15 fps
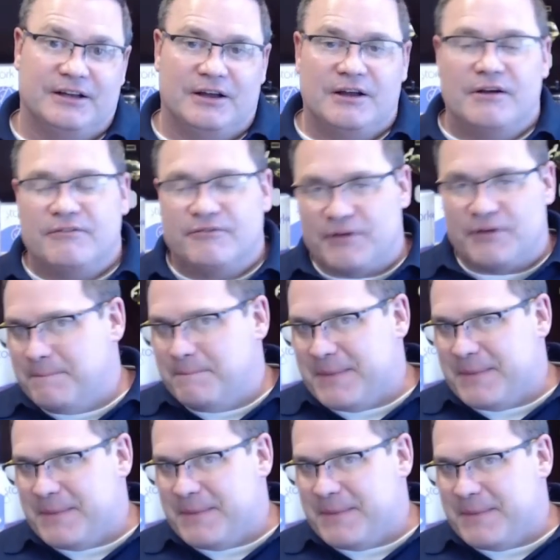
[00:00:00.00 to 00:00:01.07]
Absolutely. From the
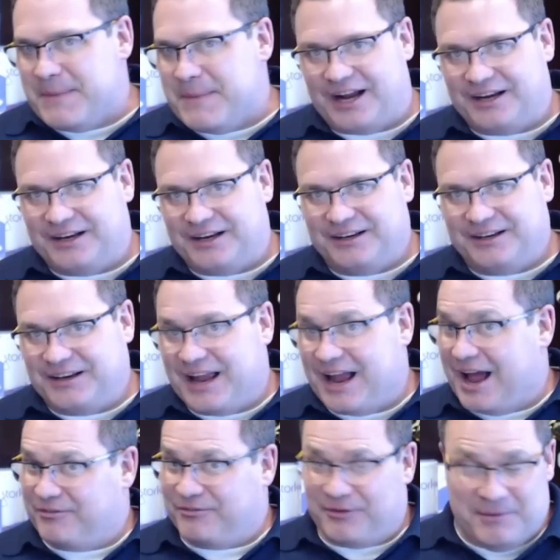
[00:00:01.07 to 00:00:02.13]

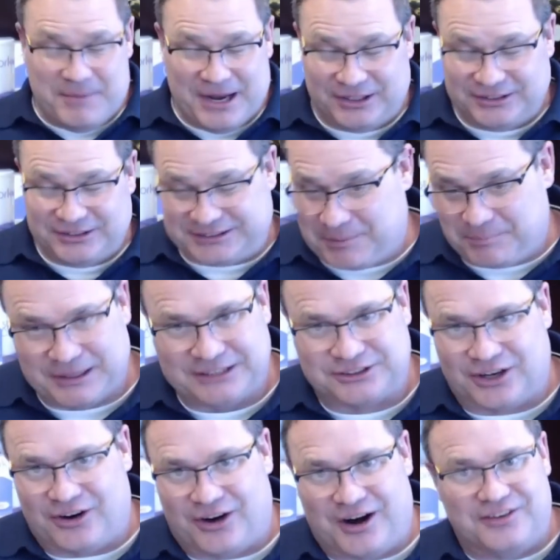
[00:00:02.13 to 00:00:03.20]
male side,
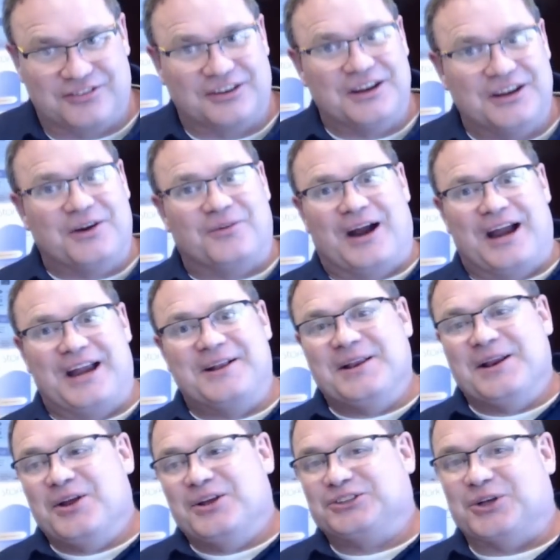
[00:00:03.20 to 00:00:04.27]
bless our hearts, right?
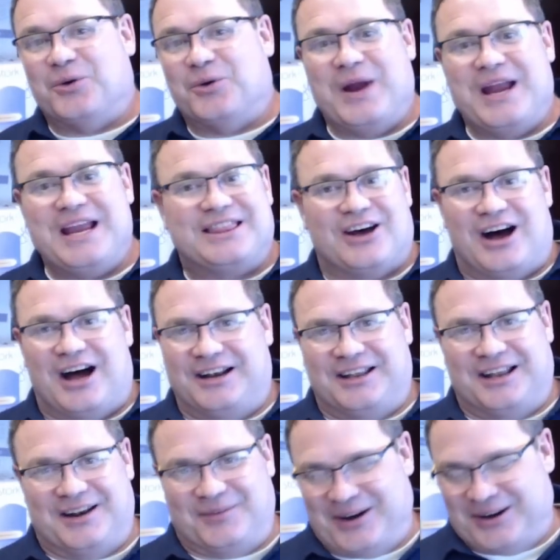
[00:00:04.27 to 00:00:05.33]
So we thought
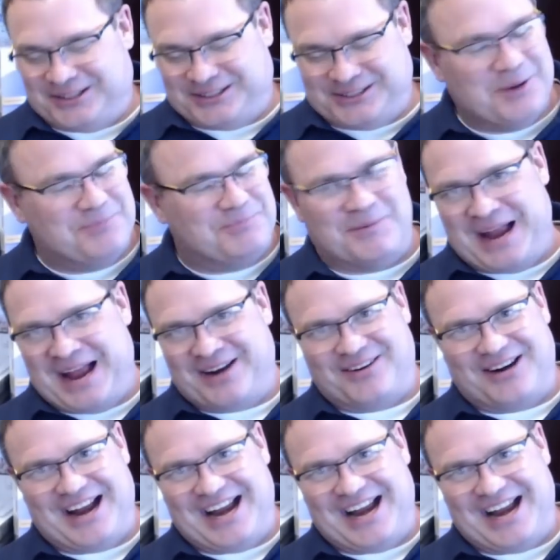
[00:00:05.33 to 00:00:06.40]
that we're Superman,
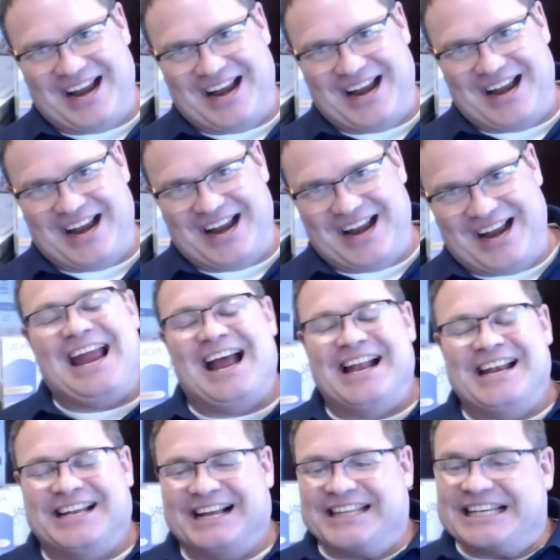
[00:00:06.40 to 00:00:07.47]
right?
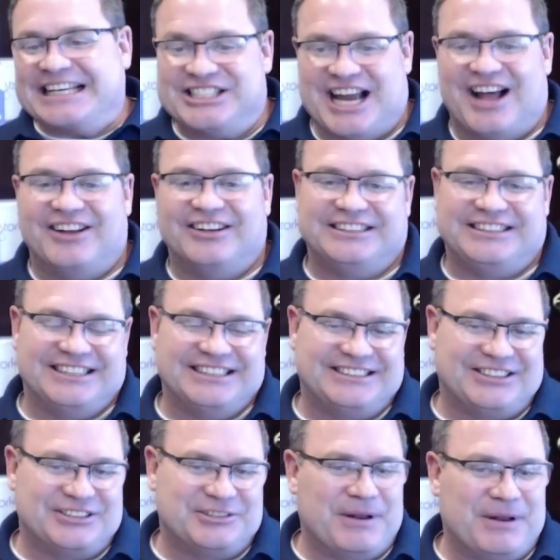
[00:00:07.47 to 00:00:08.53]
And the challenge
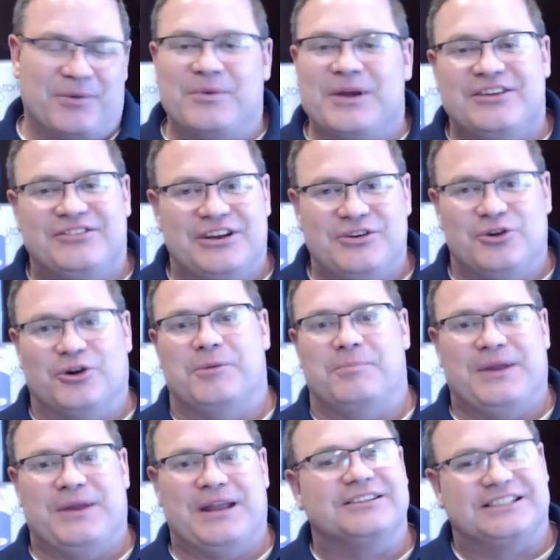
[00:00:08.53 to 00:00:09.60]
is there's been a recent
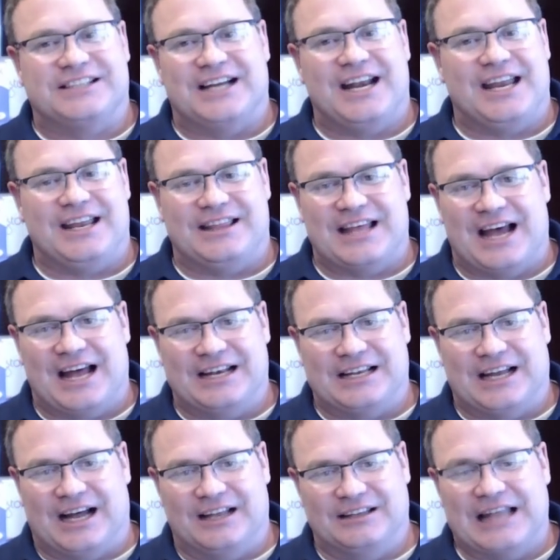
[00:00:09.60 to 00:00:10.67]
European study
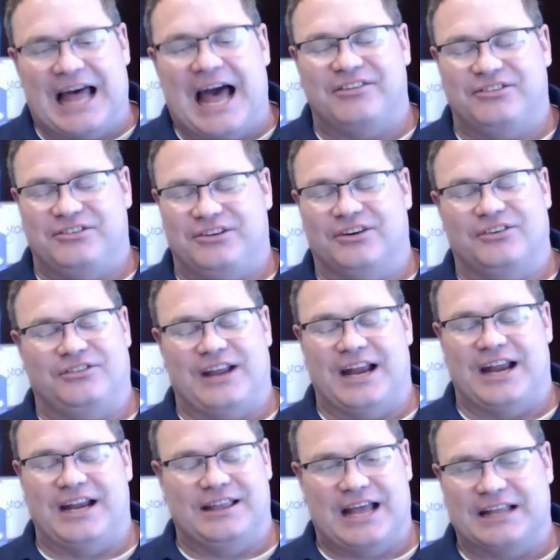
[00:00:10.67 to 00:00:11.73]
that last year
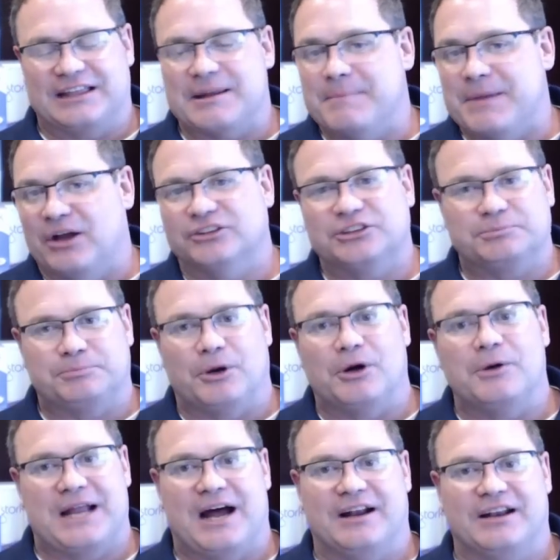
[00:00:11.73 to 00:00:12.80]
stated that the male
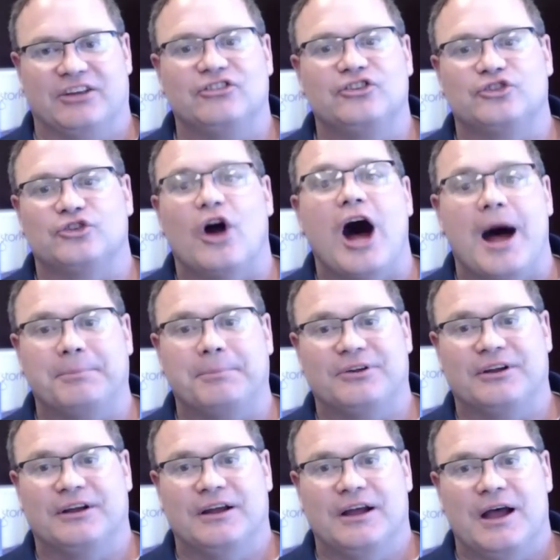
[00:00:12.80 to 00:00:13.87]
sperm count has dropped
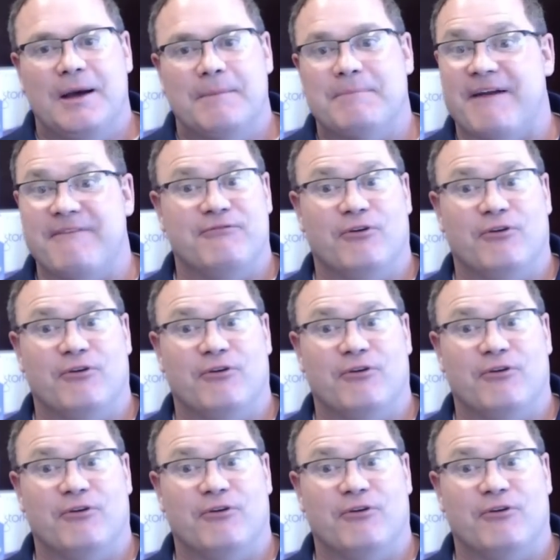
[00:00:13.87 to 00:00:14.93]
by
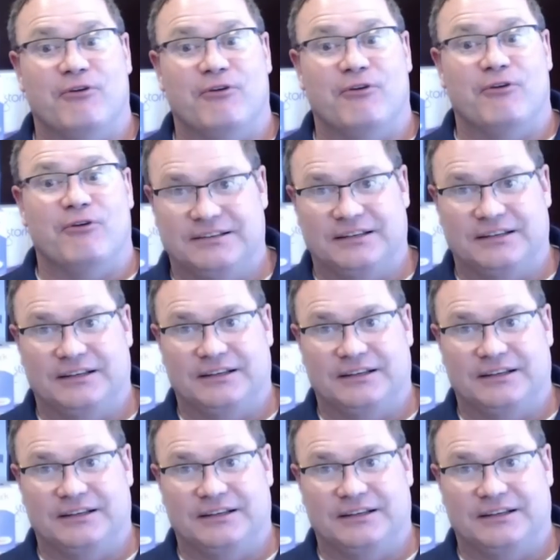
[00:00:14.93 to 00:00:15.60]
45%.